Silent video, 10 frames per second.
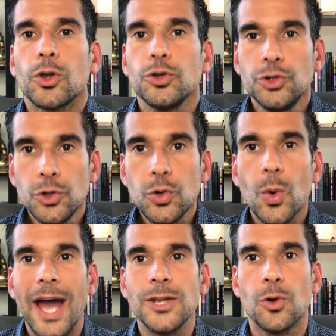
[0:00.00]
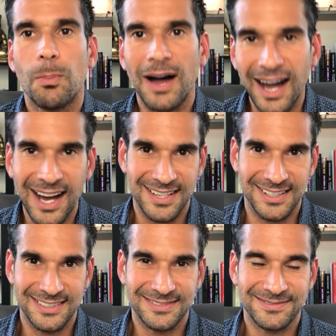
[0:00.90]
you and your partner,
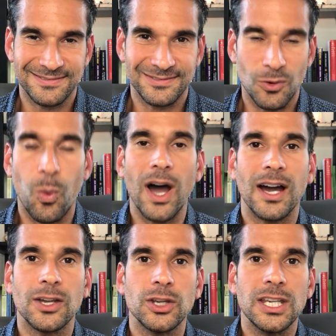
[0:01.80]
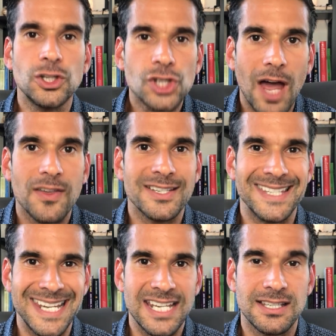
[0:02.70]
what each other's
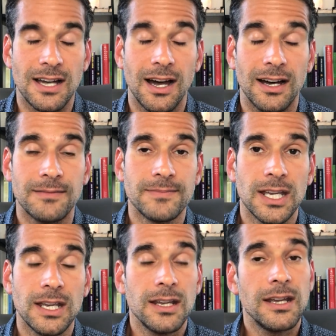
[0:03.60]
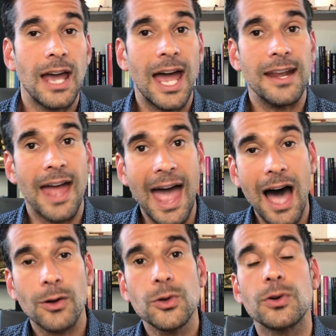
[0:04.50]
needs are and
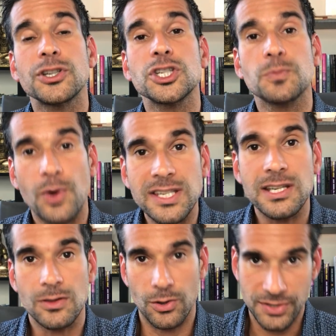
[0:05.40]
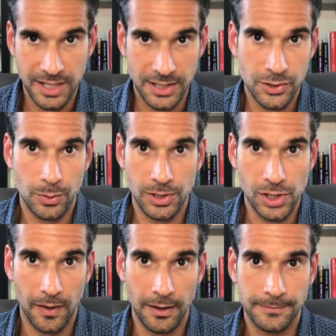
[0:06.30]
how you're expressing those needs to each
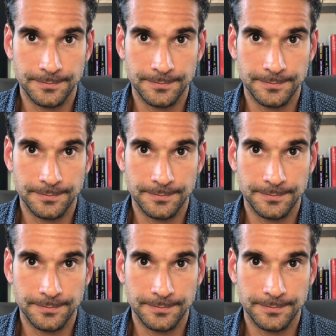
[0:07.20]
other.